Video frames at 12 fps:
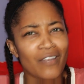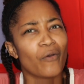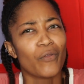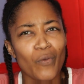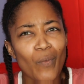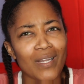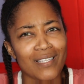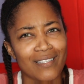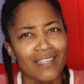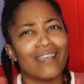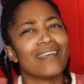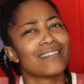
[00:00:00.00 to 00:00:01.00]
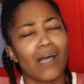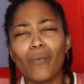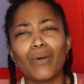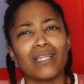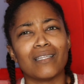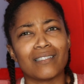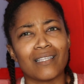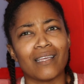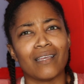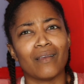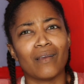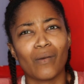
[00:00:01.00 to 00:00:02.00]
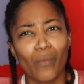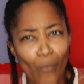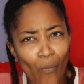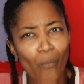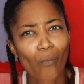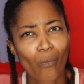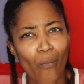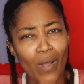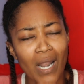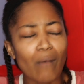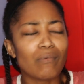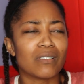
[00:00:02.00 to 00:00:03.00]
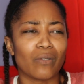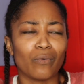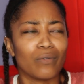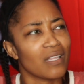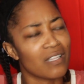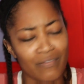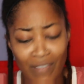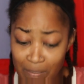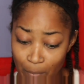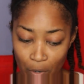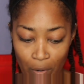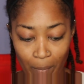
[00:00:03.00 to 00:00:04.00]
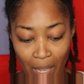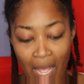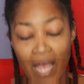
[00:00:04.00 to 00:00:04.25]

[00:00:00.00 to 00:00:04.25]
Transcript: I know you want to see, because I wanted to see when I was told in this Facebook group.